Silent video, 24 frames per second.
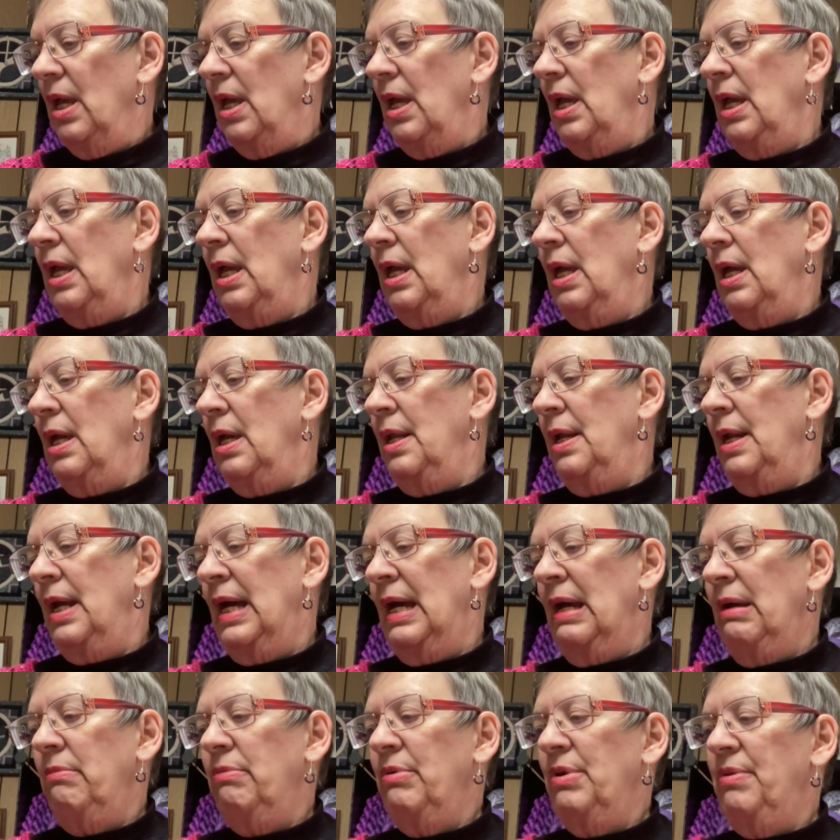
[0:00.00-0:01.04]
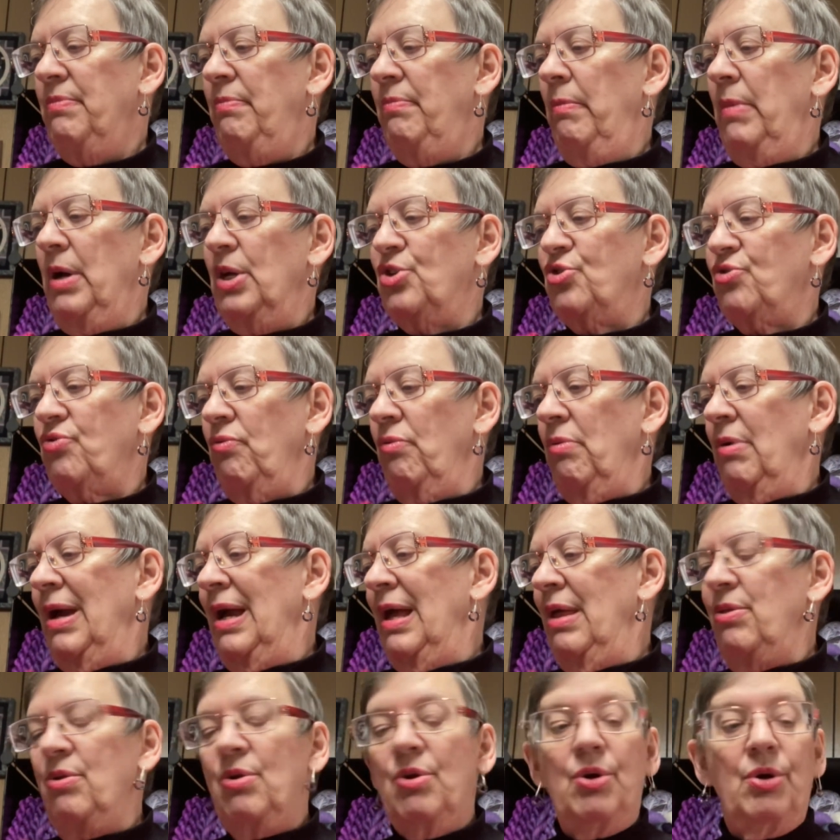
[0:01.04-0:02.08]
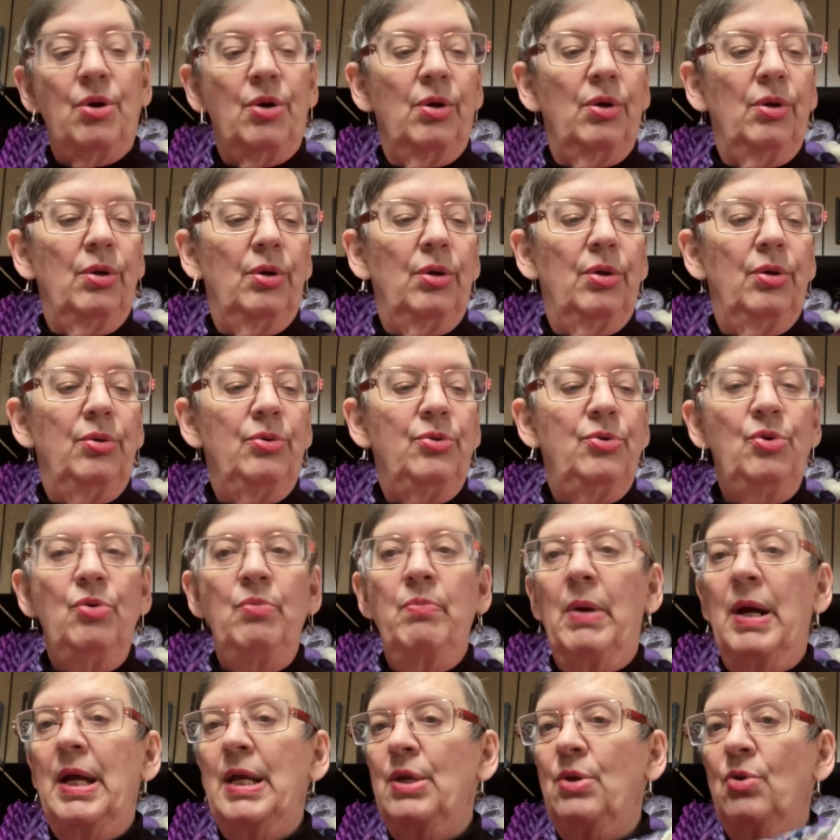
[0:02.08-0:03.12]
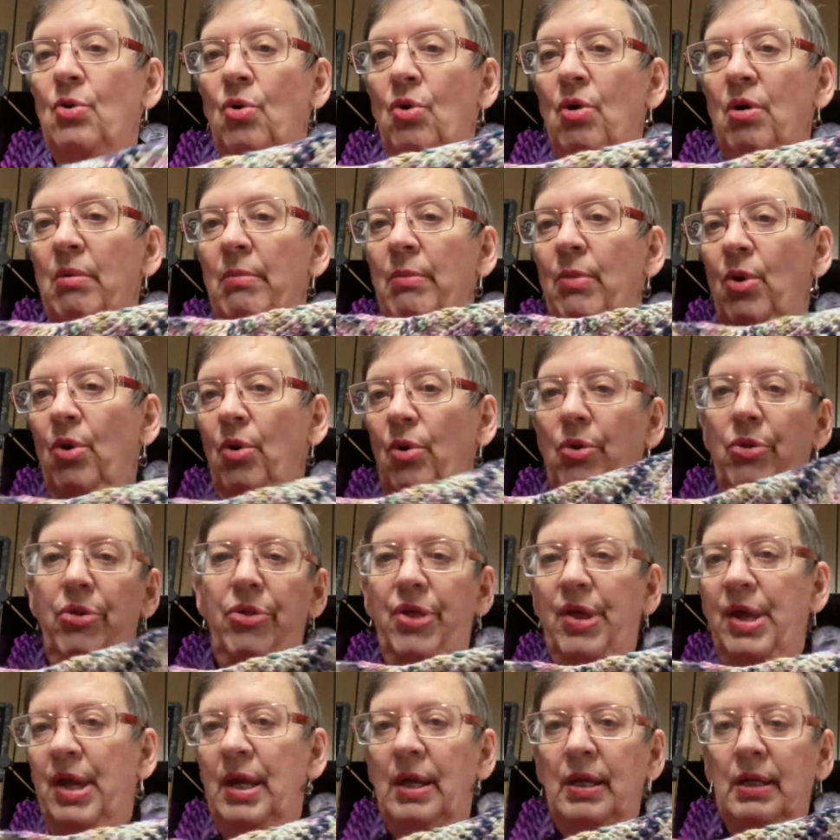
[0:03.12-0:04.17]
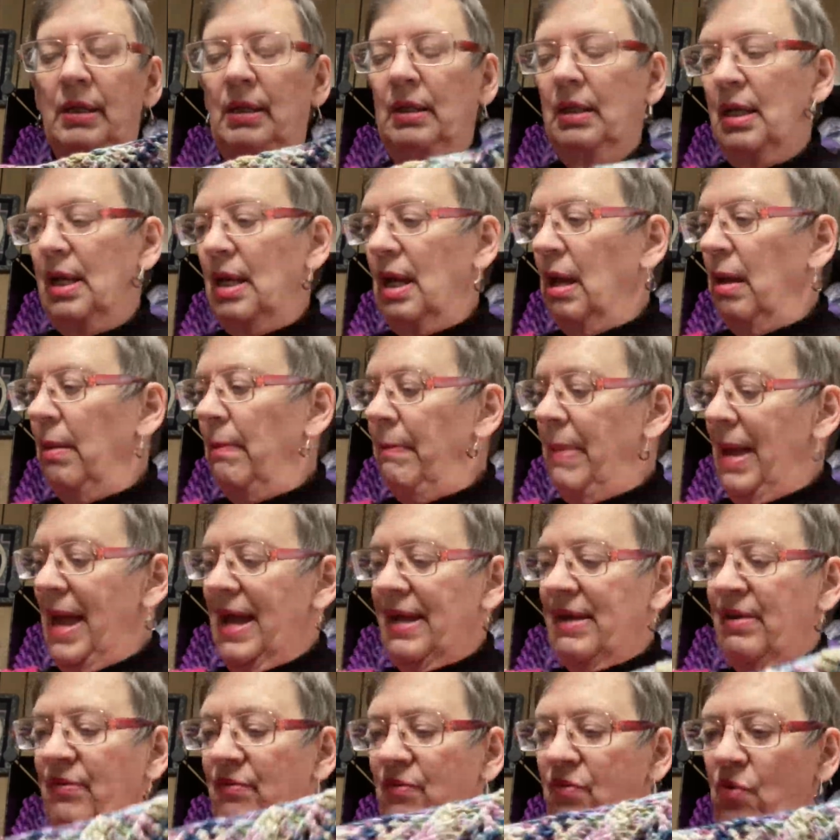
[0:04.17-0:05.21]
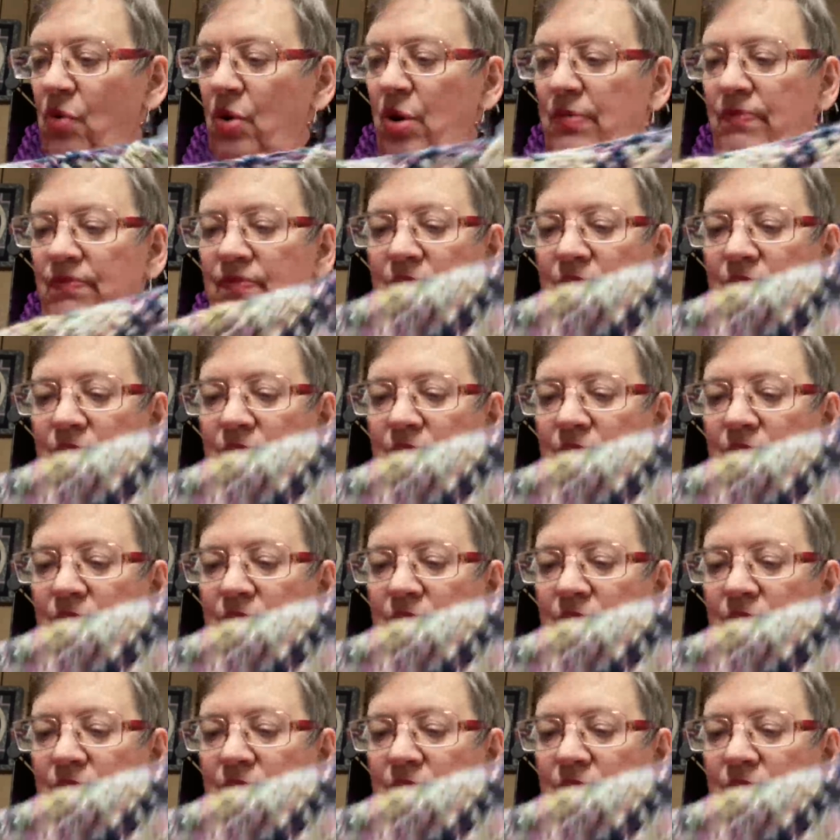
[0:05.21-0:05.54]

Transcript: and I would much rather do my normal thing back and forth.